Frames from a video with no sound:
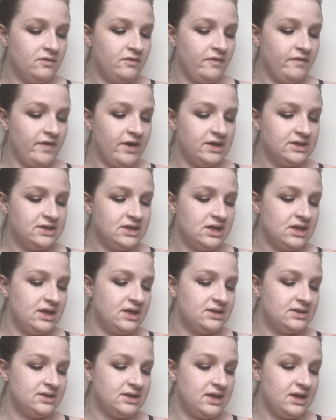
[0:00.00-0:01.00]

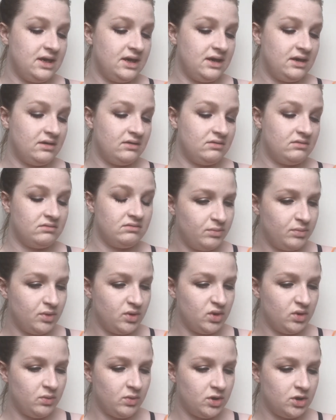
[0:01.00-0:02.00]
Revitalizing
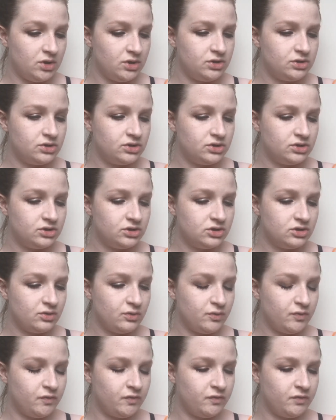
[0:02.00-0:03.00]
body wash
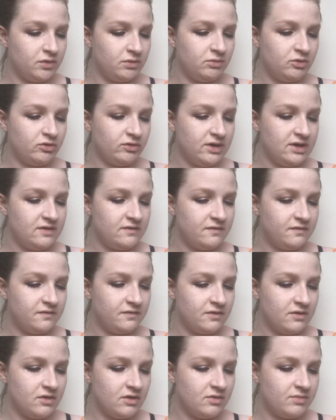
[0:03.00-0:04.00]
from Green
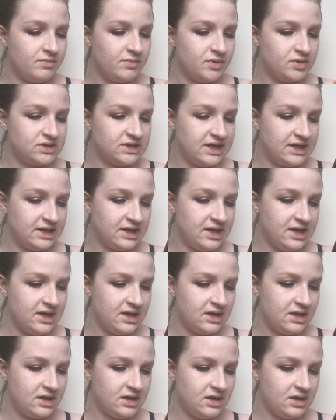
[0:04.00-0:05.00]
Frog
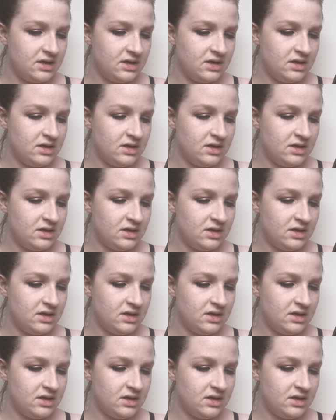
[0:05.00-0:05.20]
Botanic.